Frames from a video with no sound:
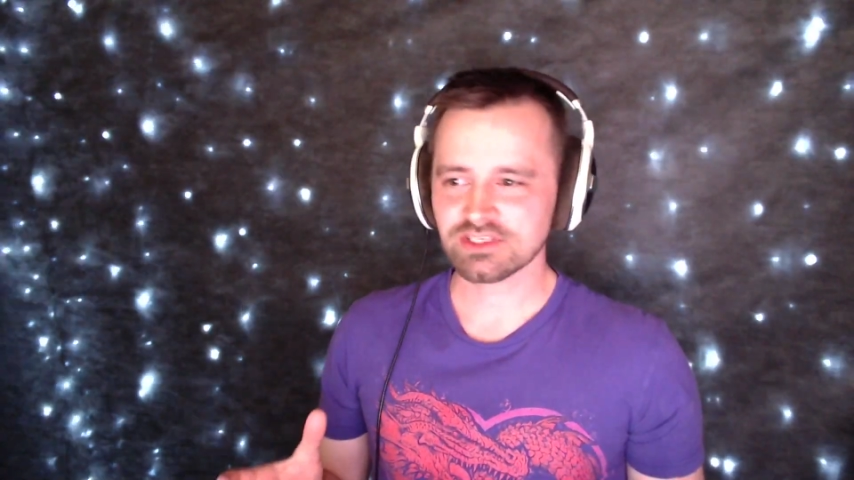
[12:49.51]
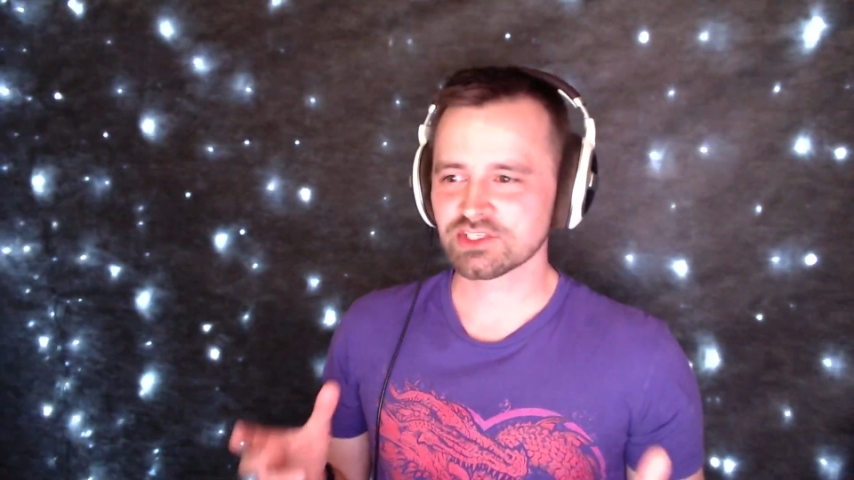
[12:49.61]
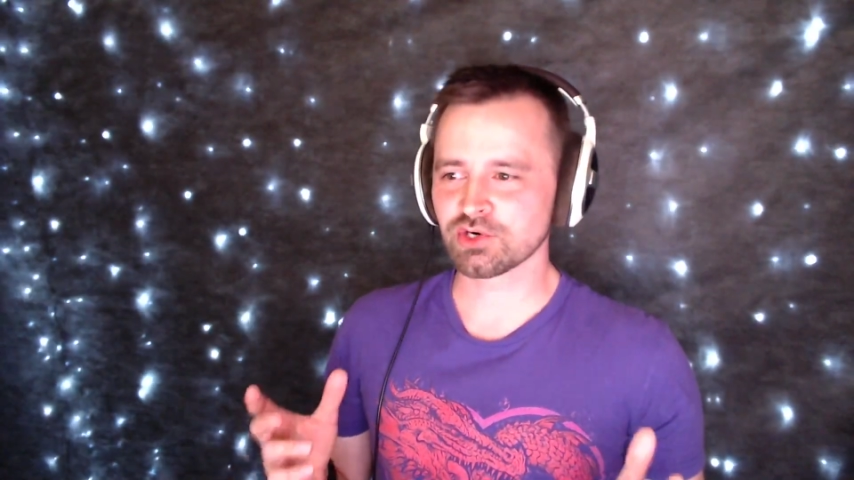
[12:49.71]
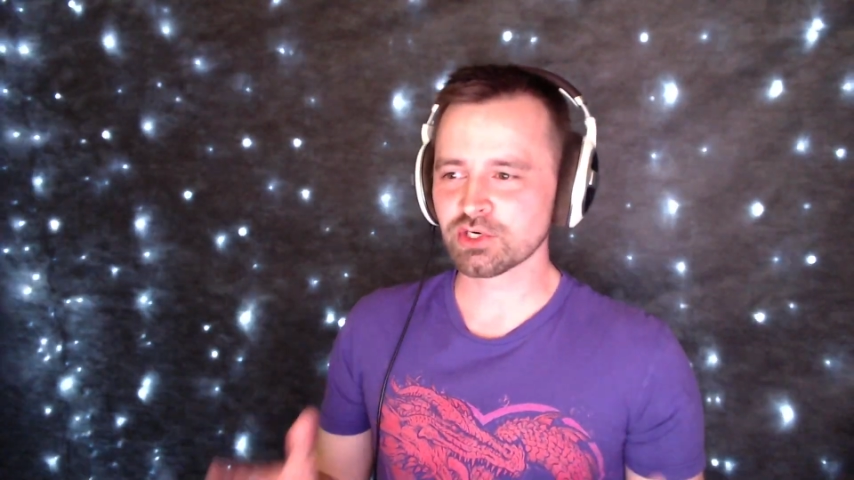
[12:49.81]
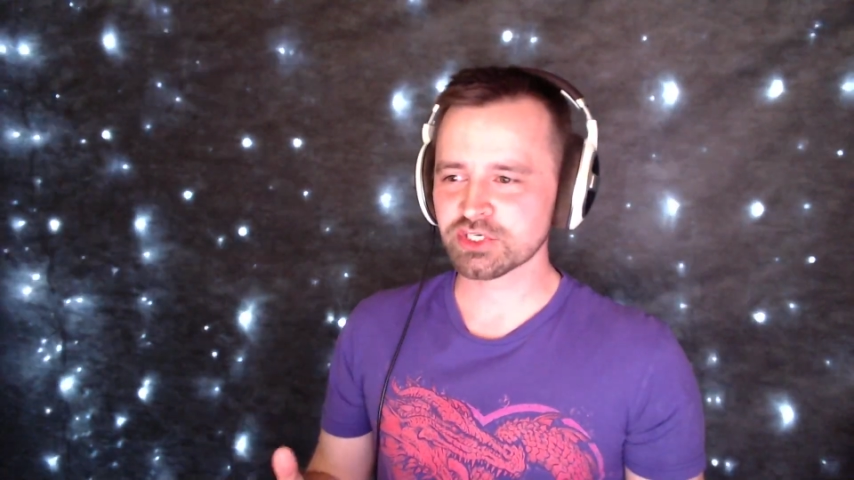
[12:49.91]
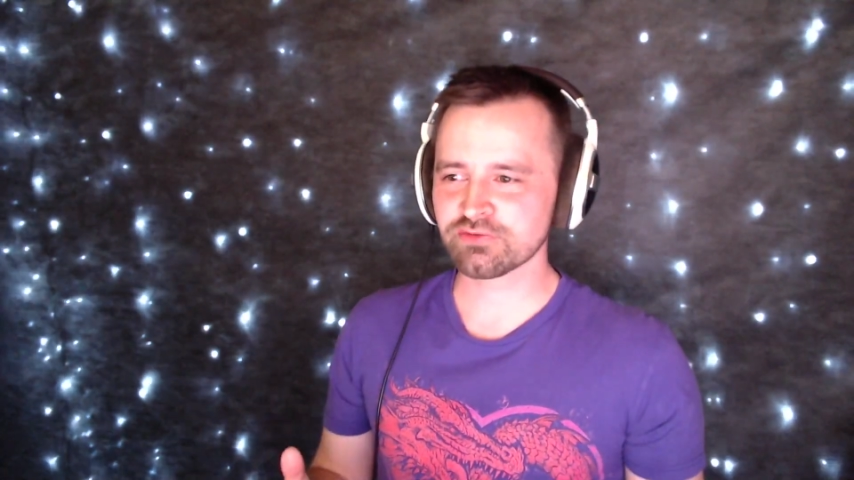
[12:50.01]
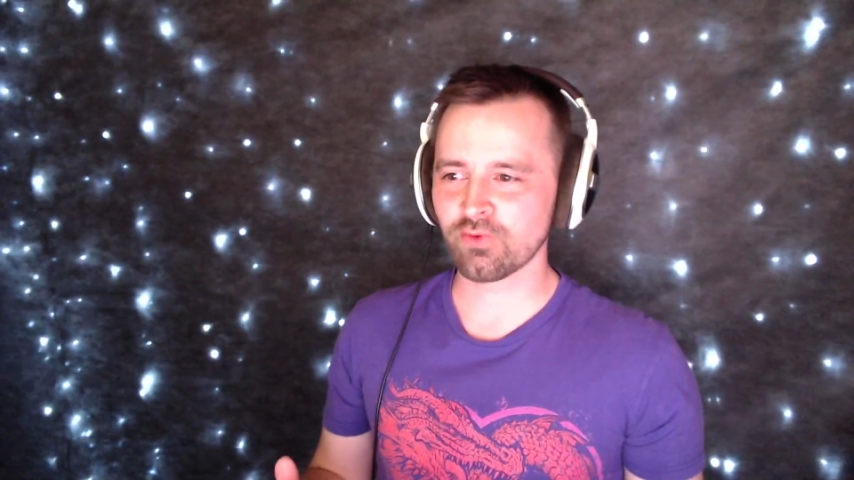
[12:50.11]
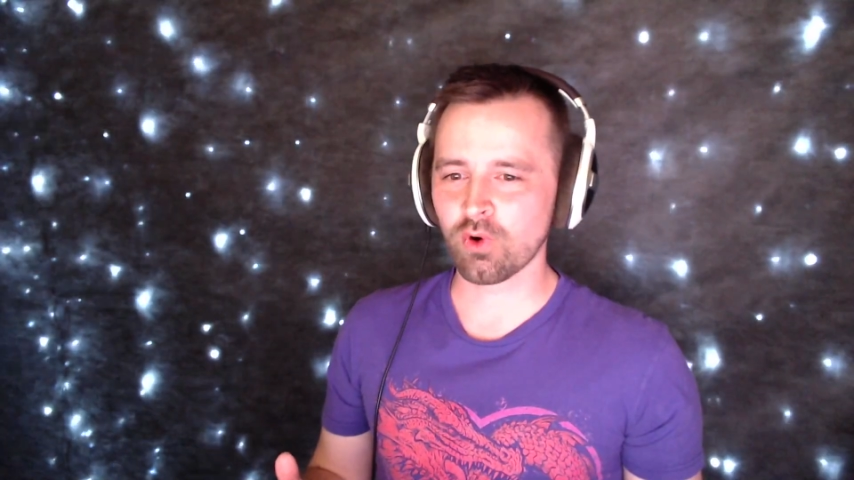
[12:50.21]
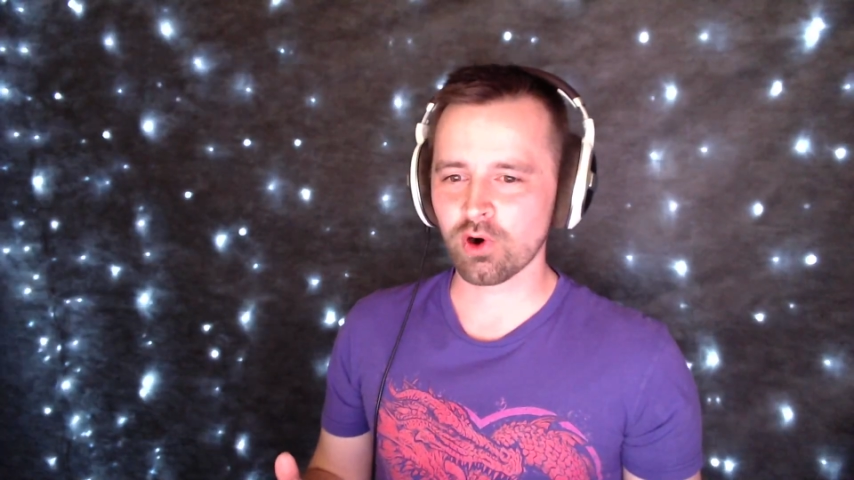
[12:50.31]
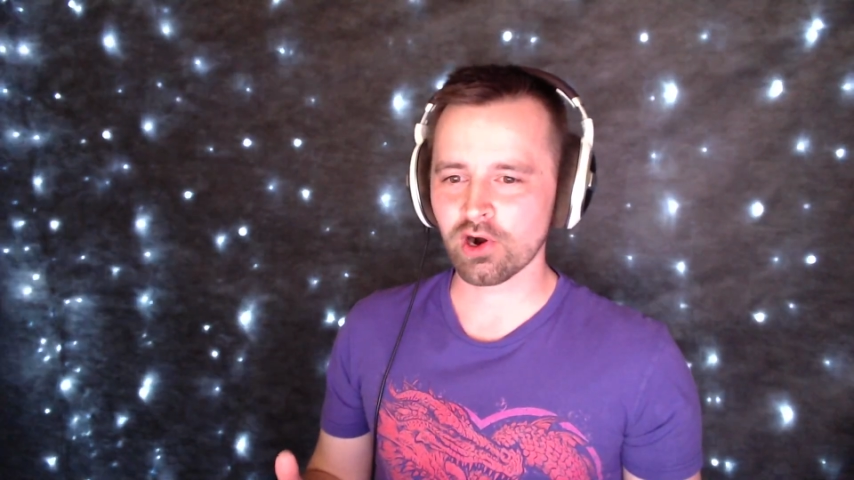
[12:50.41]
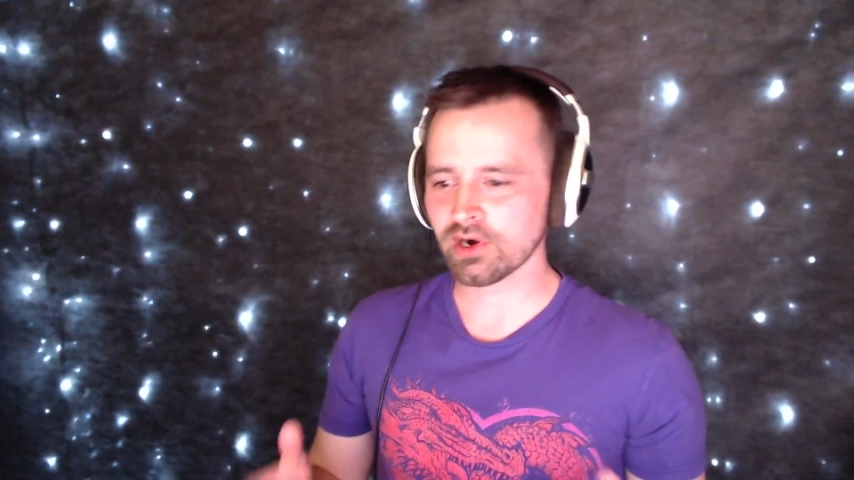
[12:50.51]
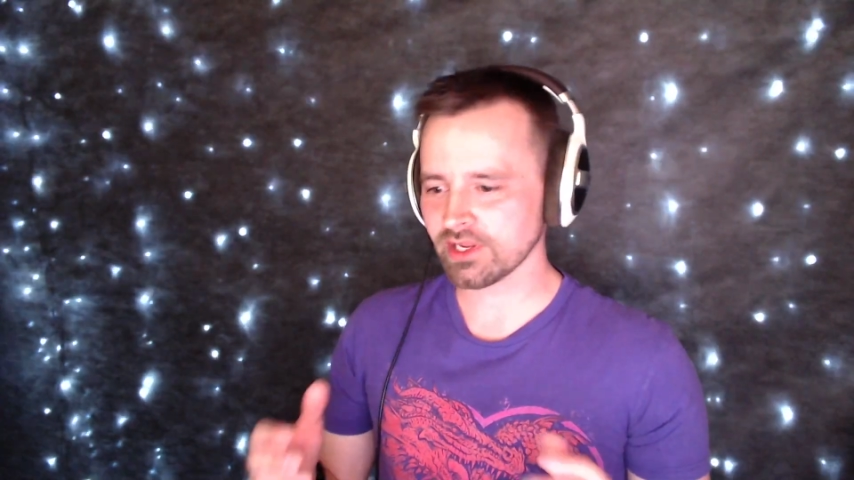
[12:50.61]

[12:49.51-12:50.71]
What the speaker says: search for,